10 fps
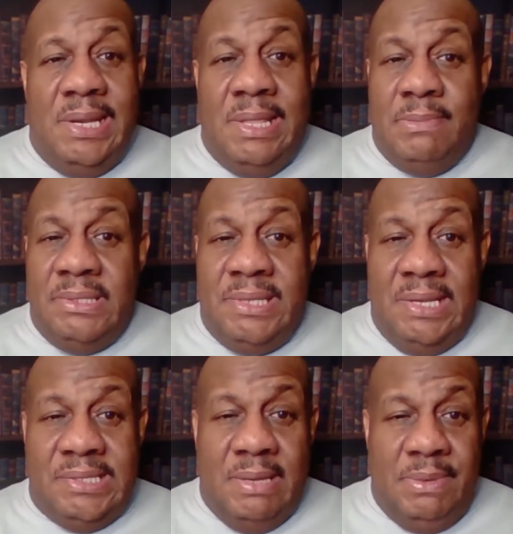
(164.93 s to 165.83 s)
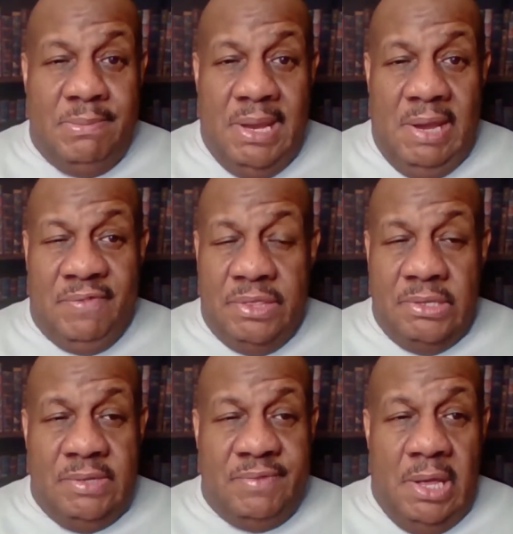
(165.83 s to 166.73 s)
that mistakes can be made, for
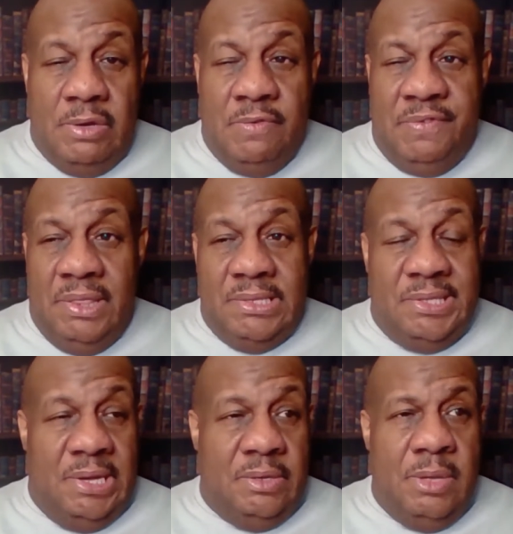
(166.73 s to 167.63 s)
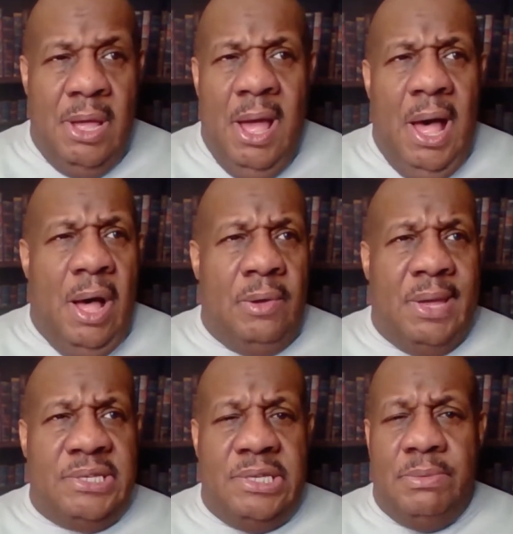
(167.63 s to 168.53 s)
those of y'all who feel as though,
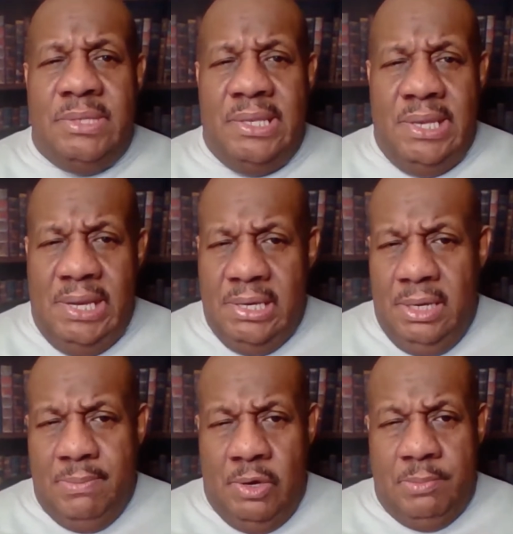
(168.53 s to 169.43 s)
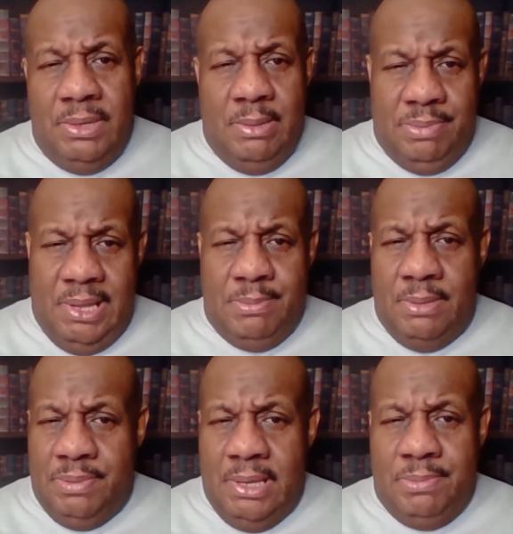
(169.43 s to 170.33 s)
okay, she was in the heat of the moment and blah, blah,
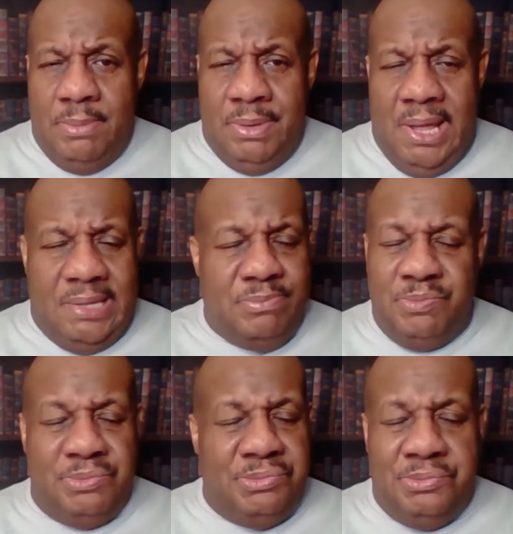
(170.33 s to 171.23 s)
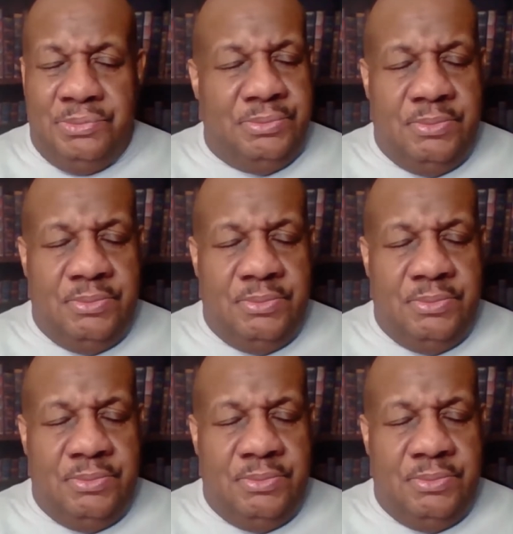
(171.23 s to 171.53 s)
blah, blah, blah. Mm-mm.